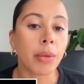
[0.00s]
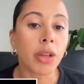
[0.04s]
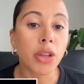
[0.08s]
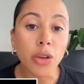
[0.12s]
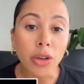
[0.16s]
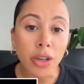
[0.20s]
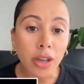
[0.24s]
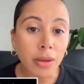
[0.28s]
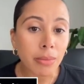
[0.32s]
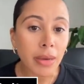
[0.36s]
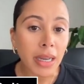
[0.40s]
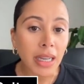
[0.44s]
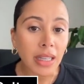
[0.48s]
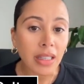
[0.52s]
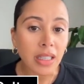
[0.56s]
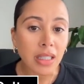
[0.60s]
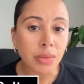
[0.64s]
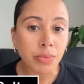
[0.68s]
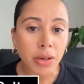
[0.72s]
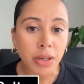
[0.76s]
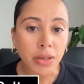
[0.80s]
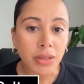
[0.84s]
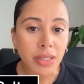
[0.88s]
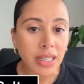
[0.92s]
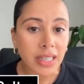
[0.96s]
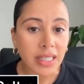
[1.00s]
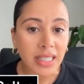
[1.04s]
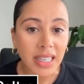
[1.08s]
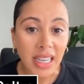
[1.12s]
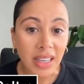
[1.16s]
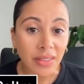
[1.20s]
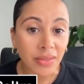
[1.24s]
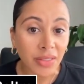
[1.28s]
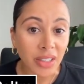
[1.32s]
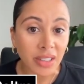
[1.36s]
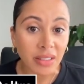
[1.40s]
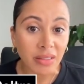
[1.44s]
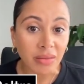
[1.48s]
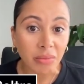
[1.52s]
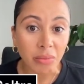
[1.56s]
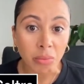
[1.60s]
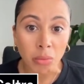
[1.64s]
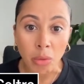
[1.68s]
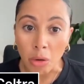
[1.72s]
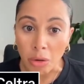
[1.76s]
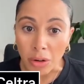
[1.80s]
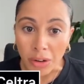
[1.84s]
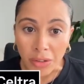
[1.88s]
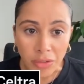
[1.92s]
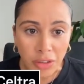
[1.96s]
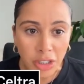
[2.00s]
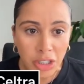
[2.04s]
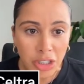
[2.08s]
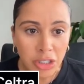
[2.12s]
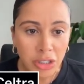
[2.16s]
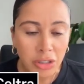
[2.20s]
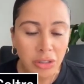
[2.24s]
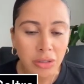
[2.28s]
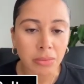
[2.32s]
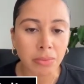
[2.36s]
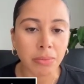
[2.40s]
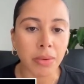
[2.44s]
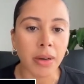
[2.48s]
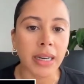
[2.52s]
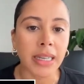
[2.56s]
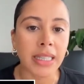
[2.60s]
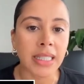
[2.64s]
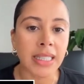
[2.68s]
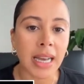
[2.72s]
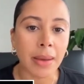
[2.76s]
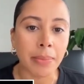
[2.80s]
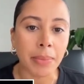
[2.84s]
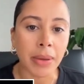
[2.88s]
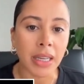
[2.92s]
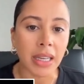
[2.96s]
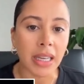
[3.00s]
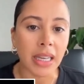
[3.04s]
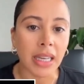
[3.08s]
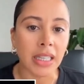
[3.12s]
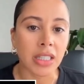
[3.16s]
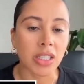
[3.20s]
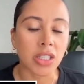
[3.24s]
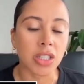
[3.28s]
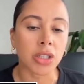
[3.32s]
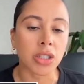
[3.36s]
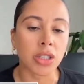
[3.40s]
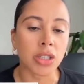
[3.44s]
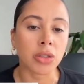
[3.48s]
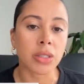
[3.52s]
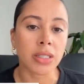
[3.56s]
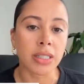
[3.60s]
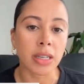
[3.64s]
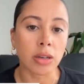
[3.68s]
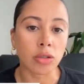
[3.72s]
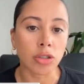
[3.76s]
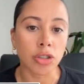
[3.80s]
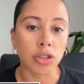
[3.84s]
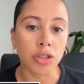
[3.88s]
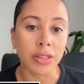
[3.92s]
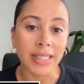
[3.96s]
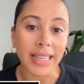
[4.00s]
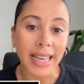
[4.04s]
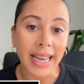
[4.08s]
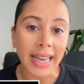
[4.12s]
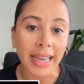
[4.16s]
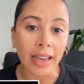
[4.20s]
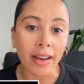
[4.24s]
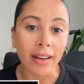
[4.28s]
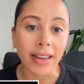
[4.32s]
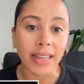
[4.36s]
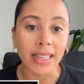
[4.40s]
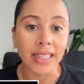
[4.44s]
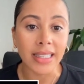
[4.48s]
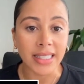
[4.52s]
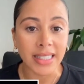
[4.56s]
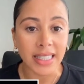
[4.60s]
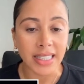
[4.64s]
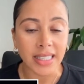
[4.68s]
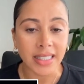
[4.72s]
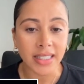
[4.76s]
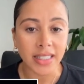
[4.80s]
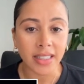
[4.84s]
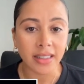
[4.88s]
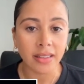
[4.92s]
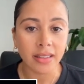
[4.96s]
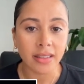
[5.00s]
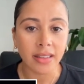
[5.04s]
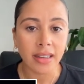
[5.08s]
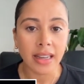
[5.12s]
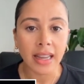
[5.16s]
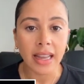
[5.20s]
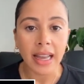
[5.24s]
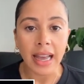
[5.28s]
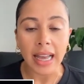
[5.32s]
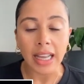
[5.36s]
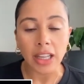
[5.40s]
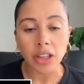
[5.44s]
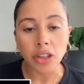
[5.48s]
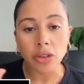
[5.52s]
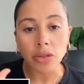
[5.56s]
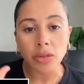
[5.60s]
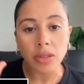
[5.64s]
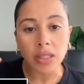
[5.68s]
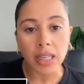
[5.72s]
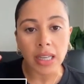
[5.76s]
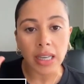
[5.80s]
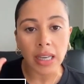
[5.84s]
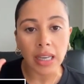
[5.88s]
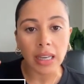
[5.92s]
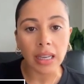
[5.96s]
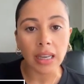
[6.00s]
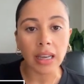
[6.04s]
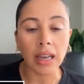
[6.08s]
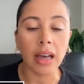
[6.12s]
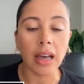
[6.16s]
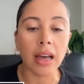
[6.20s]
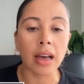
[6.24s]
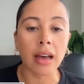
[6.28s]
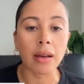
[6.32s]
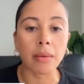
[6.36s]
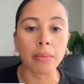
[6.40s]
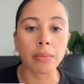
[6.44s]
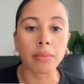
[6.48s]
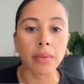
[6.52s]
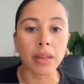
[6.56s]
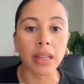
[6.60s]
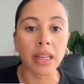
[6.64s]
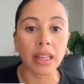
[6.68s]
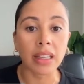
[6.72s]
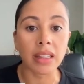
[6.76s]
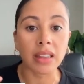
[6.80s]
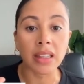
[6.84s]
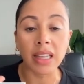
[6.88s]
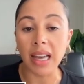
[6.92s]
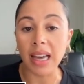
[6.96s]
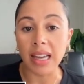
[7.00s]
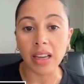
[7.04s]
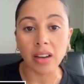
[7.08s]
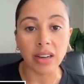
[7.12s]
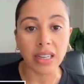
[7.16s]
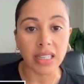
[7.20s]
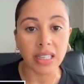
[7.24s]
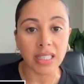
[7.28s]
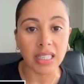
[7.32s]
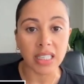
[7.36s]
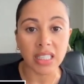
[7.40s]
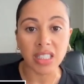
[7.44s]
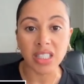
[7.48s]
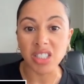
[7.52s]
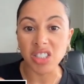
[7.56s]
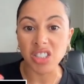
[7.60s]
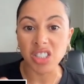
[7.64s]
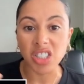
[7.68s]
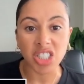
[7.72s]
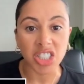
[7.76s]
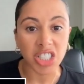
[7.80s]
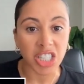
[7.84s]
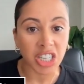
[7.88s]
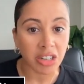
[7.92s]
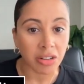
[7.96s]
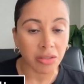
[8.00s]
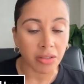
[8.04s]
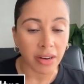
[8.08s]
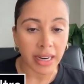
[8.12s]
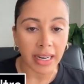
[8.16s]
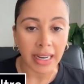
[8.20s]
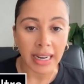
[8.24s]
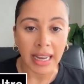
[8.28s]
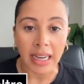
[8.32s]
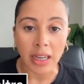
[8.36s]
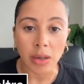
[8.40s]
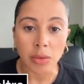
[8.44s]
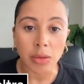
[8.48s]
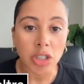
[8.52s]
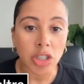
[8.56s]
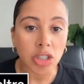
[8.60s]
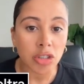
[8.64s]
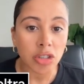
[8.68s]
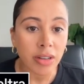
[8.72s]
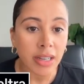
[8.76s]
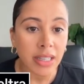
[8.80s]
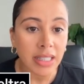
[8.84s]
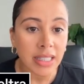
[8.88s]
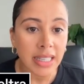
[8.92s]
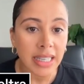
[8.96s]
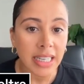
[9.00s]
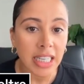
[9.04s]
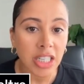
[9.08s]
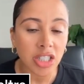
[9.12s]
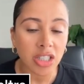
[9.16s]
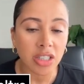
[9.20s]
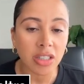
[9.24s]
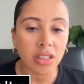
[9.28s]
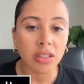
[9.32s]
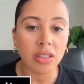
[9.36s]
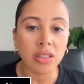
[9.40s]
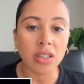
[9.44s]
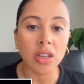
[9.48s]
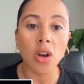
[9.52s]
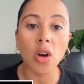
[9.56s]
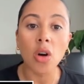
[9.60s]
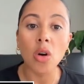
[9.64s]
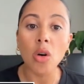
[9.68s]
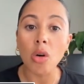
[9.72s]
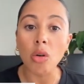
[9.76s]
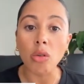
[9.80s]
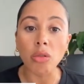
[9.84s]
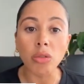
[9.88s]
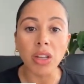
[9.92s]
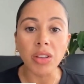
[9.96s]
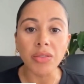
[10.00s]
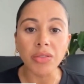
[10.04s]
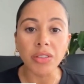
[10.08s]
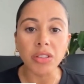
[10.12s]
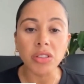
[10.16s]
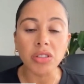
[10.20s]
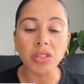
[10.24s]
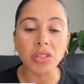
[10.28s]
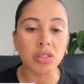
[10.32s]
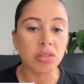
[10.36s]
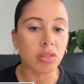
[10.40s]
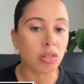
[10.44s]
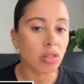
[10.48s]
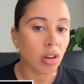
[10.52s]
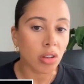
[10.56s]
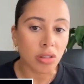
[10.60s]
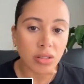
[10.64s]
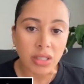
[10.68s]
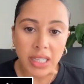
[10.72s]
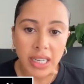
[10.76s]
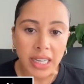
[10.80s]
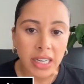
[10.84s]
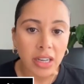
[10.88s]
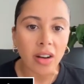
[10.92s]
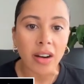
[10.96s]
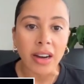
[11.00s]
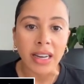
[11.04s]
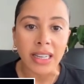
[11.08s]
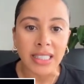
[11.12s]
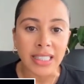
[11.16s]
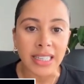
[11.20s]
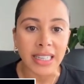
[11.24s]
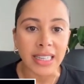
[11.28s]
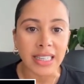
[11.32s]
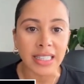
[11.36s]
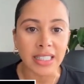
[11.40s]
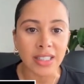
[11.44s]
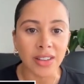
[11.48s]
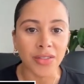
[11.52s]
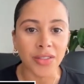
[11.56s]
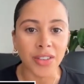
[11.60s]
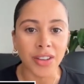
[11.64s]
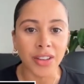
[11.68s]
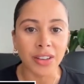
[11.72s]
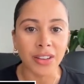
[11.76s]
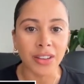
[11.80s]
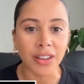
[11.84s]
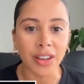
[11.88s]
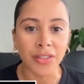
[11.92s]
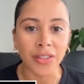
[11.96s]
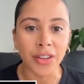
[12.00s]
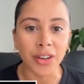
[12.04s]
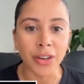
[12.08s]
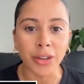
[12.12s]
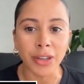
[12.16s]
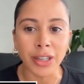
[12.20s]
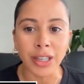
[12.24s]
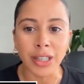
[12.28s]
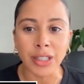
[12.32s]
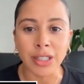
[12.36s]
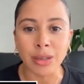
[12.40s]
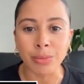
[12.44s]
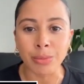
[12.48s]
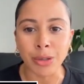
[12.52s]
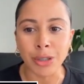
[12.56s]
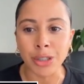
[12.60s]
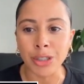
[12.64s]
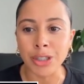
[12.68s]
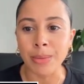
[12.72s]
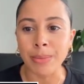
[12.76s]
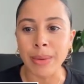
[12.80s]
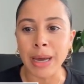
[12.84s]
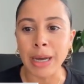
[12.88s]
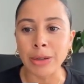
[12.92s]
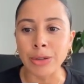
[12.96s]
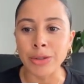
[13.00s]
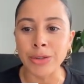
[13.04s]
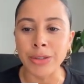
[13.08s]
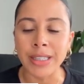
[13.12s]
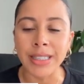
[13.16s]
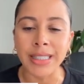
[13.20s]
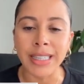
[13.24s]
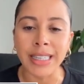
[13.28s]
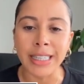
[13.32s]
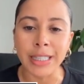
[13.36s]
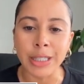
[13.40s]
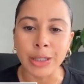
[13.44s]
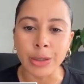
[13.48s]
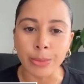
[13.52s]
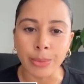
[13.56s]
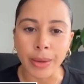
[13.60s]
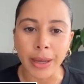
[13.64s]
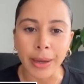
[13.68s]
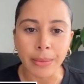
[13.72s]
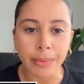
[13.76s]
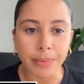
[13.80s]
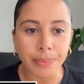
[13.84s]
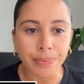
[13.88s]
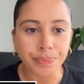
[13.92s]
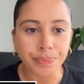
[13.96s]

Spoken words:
You can make this process even more efficient by tapping into Celtra's AI assistant and using the AI assistant to generate language translations or even just content ideas if you're looking to push the boundaries a little bit.